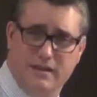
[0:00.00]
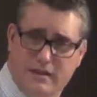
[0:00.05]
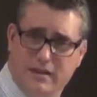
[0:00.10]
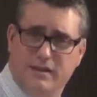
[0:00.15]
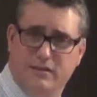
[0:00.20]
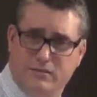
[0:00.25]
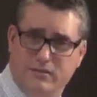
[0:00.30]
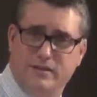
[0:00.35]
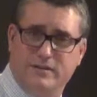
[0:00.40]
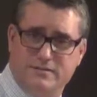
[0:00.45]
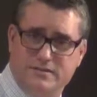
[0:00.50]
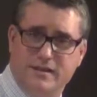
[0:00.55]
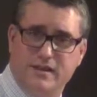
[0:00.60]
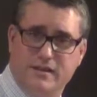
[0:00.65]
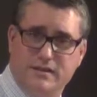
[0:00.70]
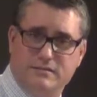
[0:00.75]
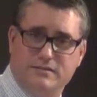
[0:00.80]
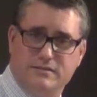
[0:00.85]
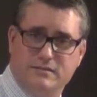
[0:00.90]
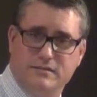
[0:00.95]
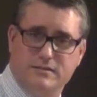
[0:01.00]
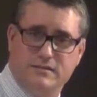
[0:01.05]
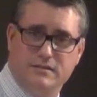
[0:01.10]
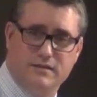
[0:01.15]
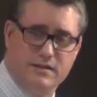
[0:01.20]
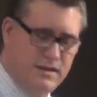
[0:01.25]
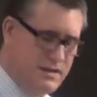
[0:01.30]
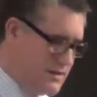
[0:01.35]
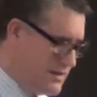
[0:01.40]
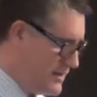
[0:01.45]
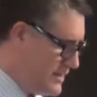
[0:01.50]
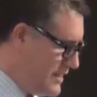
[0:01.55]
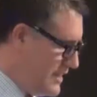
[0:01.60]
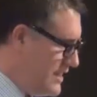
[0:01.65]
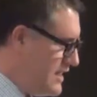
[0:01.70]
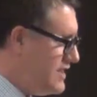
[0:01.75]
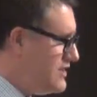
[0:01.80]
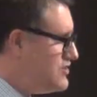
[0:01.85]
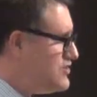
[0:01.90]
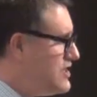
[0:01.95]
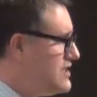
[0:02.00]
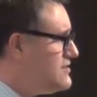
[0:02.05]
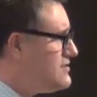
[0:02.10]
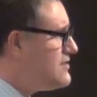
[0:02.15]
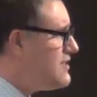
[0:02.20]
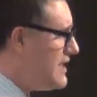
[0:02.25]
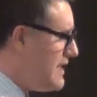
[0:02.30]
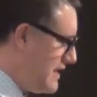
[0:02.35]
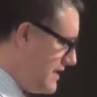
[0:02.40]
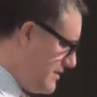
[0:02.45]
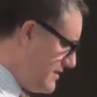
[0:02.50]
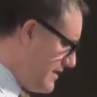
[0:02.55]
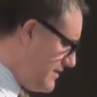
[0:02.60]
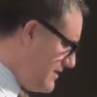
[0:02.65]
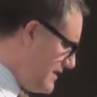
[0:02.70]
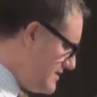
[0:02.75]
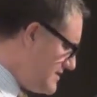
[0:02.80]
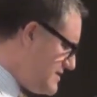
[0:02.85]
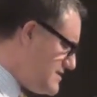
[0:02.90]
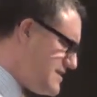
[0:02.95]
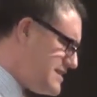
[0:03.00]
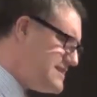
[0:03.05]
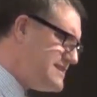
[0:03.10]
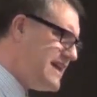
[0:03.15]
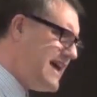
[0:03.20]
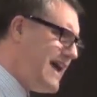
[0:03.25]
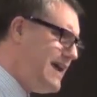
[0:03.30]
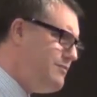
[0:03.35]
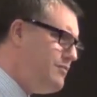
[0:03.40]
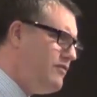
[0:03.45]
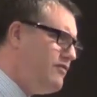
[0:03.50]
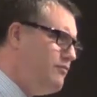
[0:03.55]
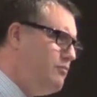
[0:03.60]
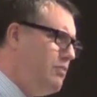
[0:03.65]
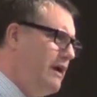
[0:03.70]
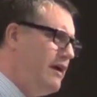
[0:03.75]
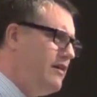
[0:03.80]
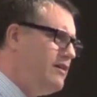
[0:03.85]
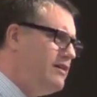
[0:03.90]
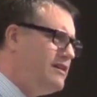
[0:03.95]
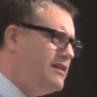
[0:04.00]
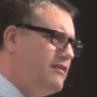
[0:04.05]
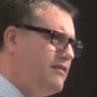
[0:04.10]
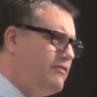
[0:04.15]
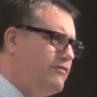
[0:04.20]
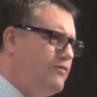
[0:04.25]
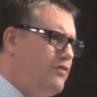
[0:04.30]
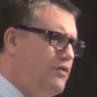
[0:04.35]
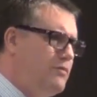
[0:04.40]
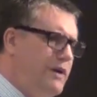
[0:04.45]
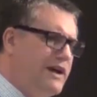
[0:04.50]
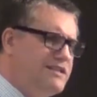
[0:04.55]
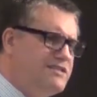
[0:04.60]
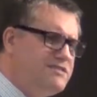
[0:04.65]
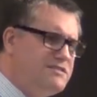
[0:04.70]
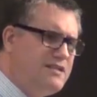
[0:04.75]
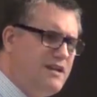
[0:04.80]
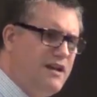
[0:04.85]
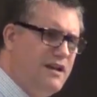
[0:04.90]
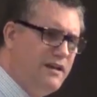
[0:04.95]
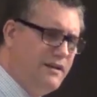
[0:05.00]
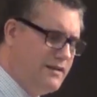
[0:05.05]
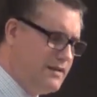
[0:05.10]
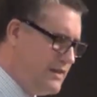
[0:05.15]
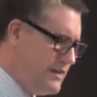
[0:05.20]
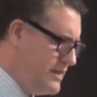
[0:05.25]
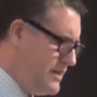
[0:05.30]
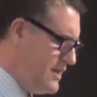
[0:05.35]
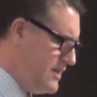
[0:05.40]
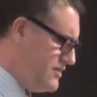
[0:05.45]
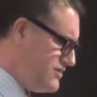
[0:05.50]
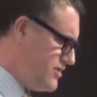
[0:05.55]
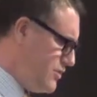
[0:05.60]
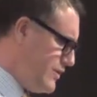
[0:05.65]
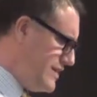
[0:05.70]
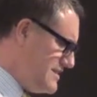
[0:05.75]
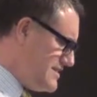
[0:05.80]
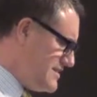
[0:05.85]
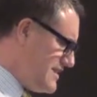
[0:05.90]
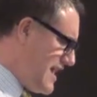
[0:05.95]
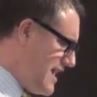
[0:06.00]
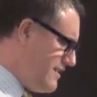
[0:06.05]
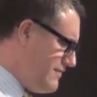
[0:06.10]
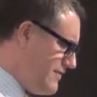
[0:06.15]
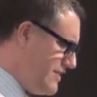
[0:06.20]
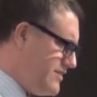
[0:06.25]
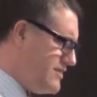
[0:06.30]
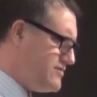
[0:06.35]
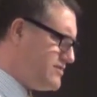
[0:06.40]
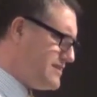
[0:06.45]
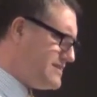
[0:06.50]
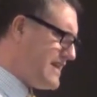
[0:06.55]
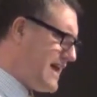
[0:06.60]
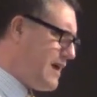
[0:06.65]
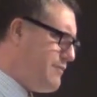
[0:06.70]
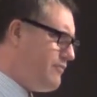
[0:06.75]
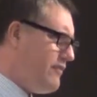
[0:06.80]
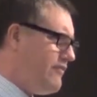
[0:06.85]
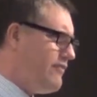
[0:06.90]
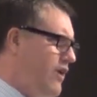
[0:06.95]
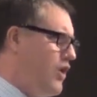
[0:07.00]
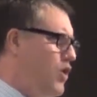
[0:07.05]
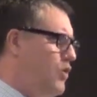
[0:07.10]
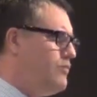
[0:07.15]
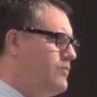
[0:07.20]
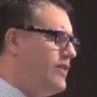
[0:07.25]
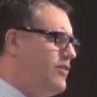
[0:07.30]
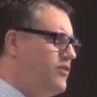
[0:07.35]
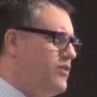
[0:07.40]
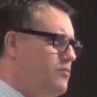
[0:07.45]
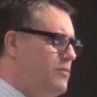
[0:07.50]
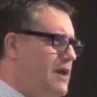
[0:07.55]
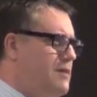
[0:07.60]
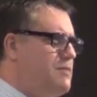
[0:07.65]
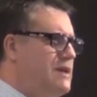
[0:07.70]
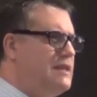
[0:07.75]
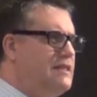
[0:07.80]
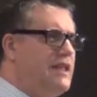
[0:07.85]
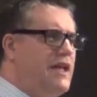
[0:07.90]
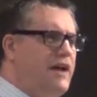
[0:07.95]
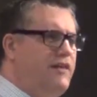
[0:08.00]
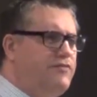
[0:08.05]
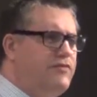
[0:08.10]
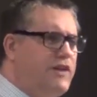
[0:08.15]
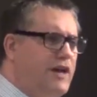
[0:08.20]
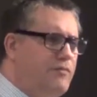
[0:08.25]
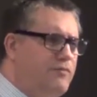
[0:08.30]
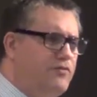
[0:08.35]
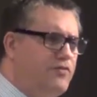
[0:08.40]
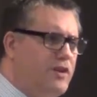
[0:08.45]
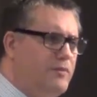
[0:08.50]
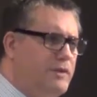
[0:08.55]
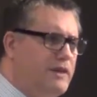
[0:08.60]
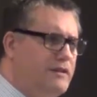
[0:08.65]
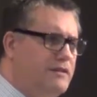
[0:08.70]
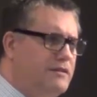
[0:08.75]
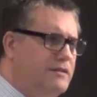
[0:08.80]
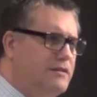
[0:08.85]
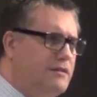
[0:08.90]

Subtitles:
In a real sense. She's thinking that this is a type of burial for my son. So inside of it, there's a type of hope that there may be life come from it,